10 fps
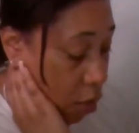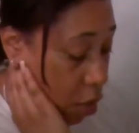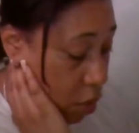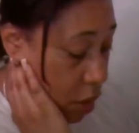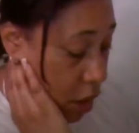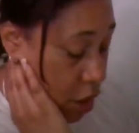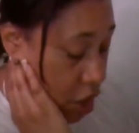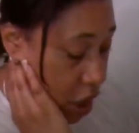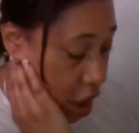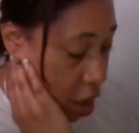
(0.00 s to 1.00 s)
coconut
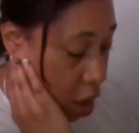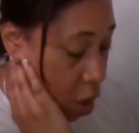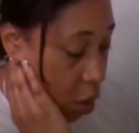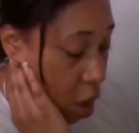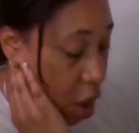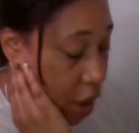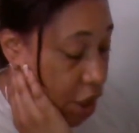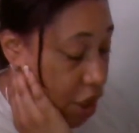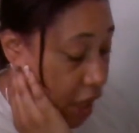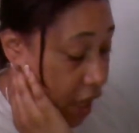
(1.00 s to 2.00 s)
shell,
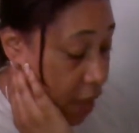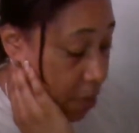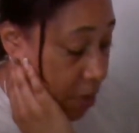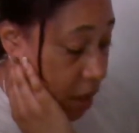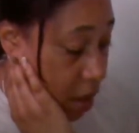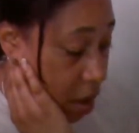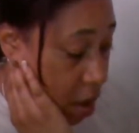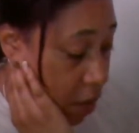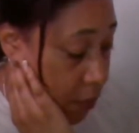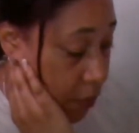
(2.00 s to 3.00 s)
shea
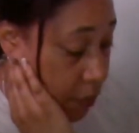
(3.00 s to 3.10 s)
butter,